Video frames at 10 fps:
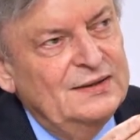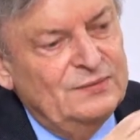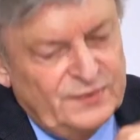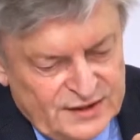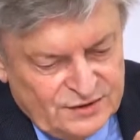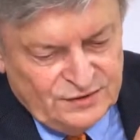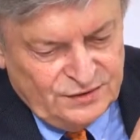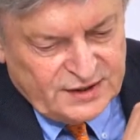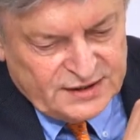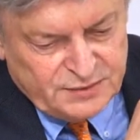when you
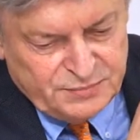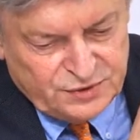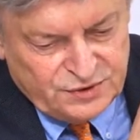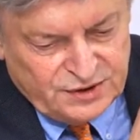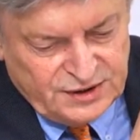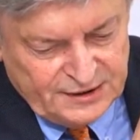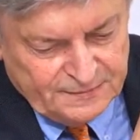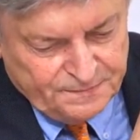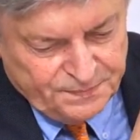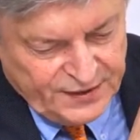look at the book,
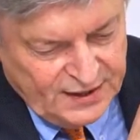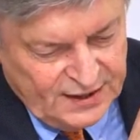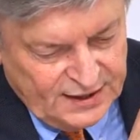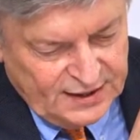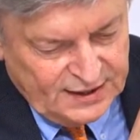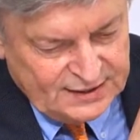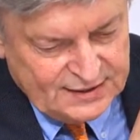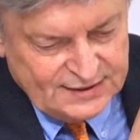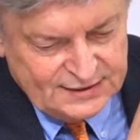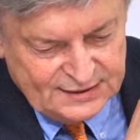
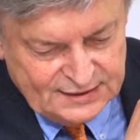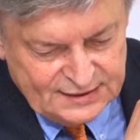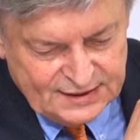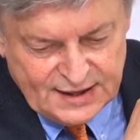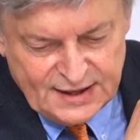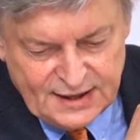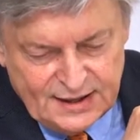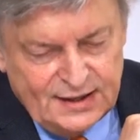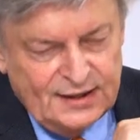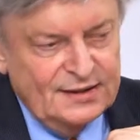
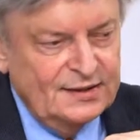then